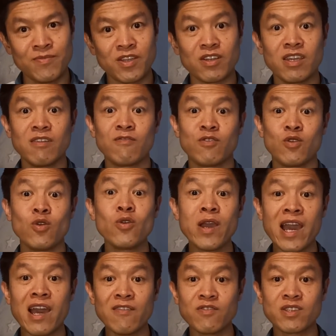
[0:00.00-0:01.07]
Now, if you
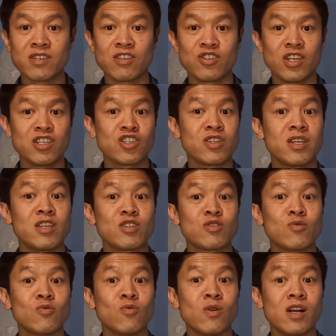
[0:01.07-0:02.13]
have a suggestion as
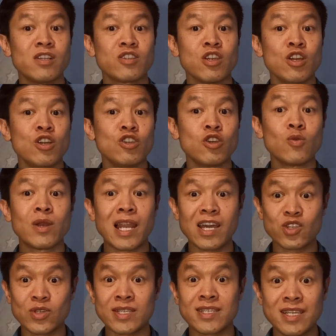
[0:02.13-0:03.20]
to what you would
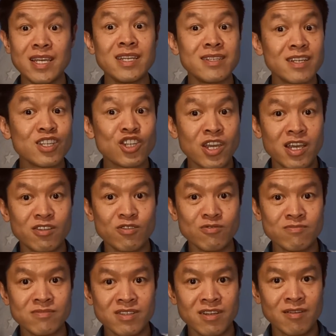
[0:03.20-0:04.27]
like to see in this
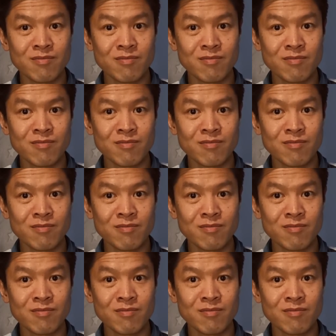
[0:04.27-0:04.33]
channel,